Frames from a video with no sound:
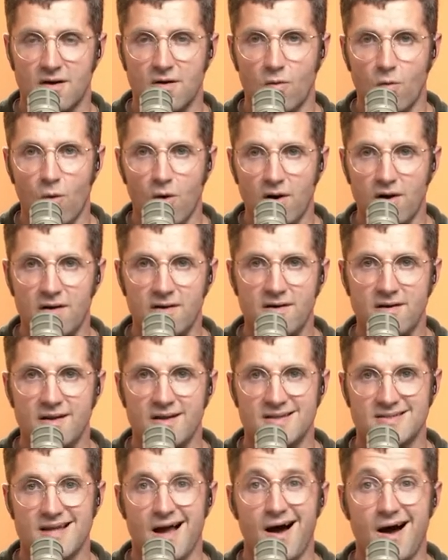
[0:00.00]
One
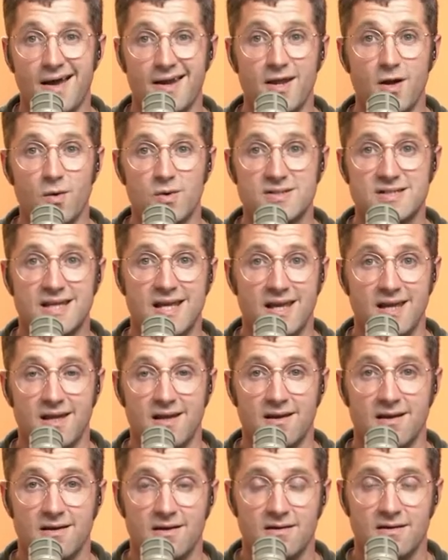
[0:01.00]
is audio is
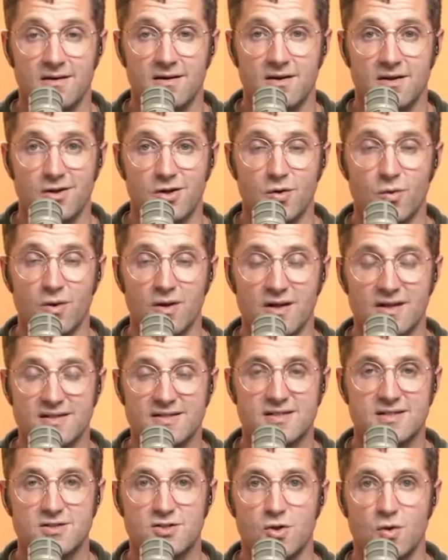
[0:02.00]
king. You will
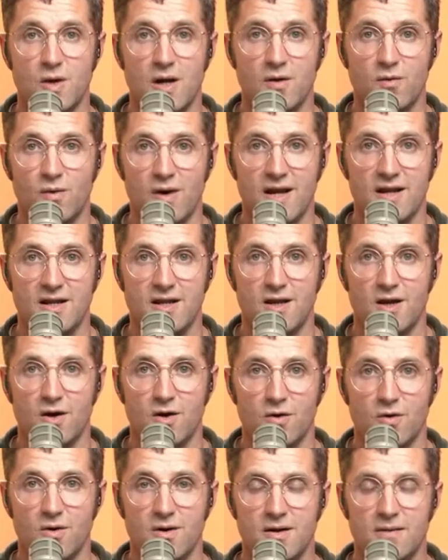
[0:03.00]
listen to a
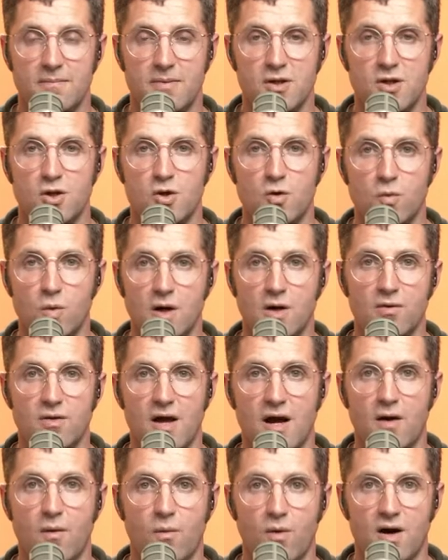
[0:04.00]
radio, but you will
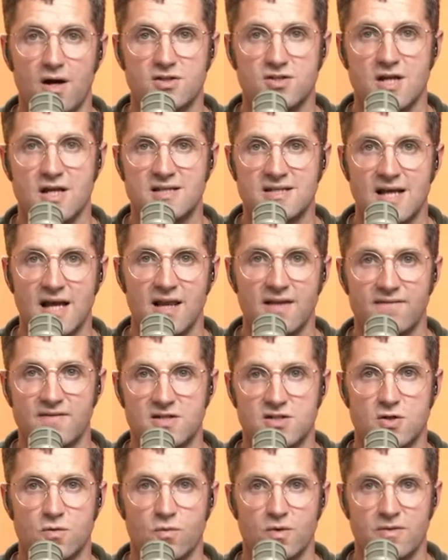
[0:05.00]
not watch a
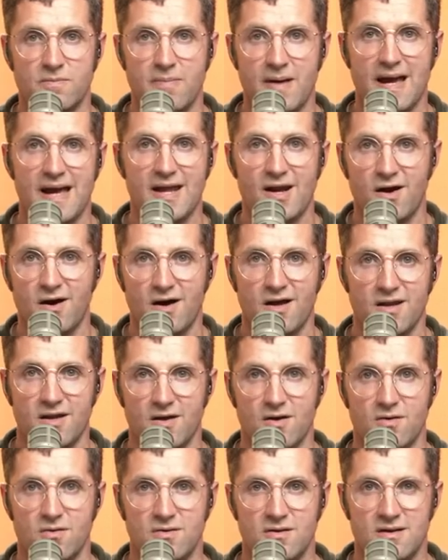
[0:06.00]
television with bad
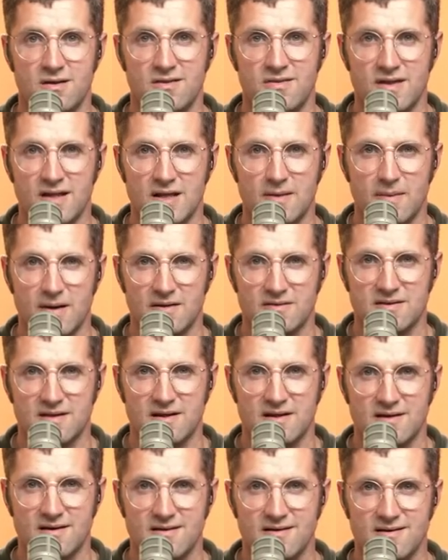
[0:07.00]
audio. Think about
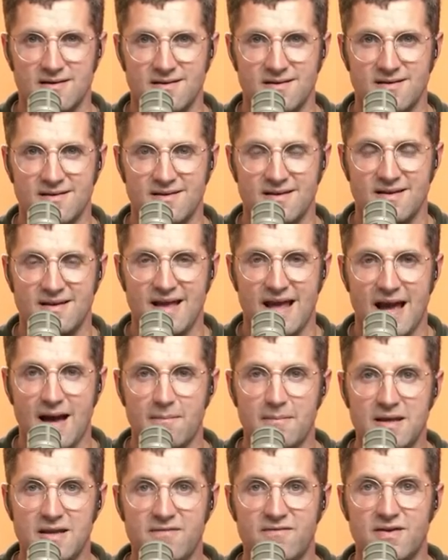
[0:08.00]
that. How
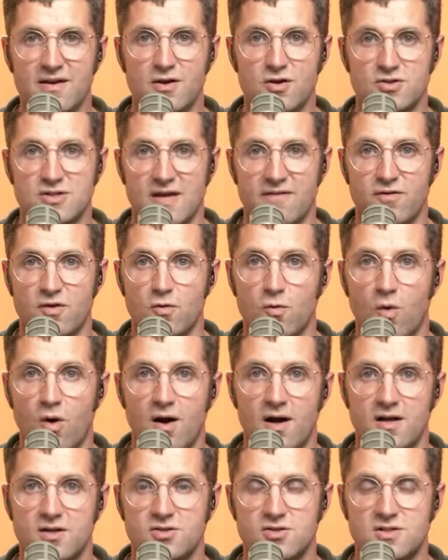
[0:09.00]
many videos have you
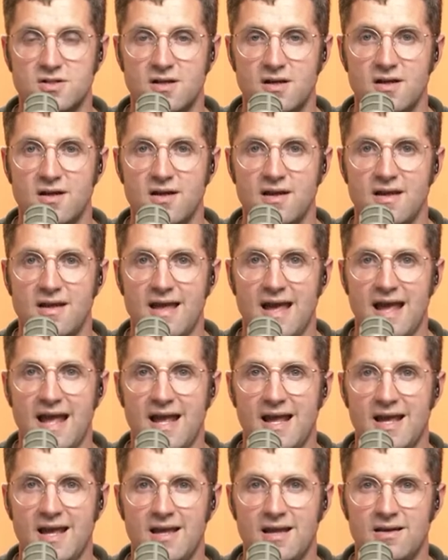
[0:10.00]
watched
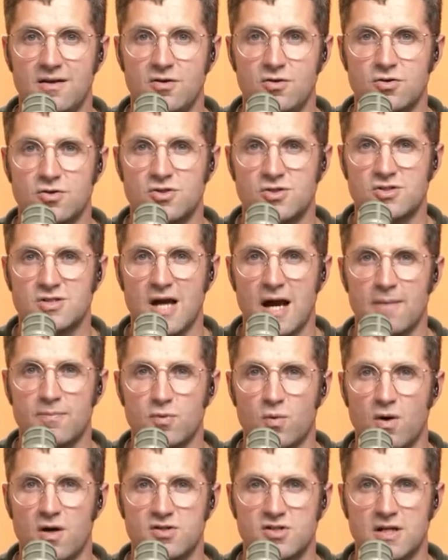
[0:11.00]
and you stopped
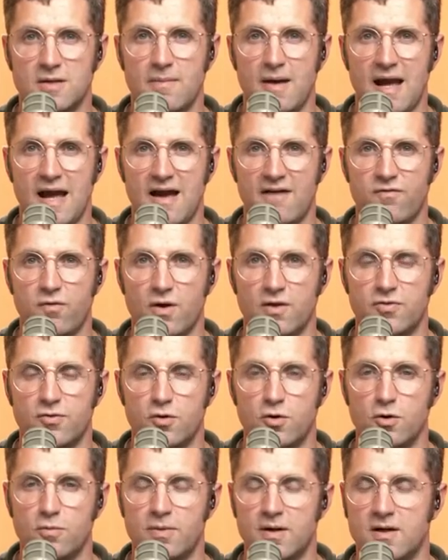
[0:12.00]
watching about halfway
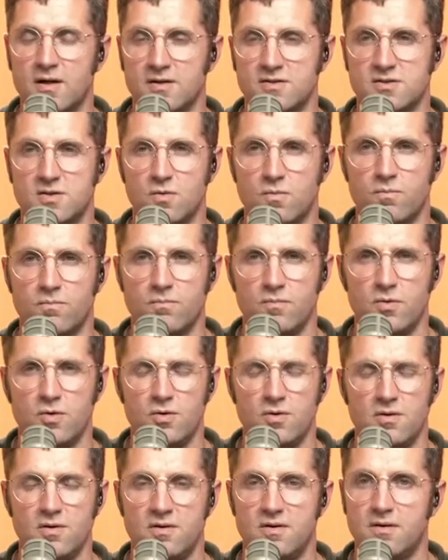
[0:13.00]
through because the
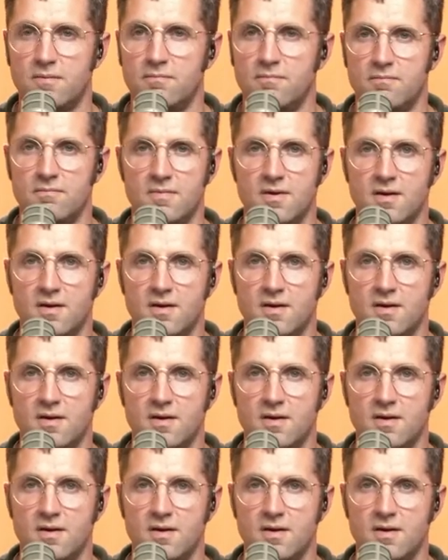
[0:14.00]
the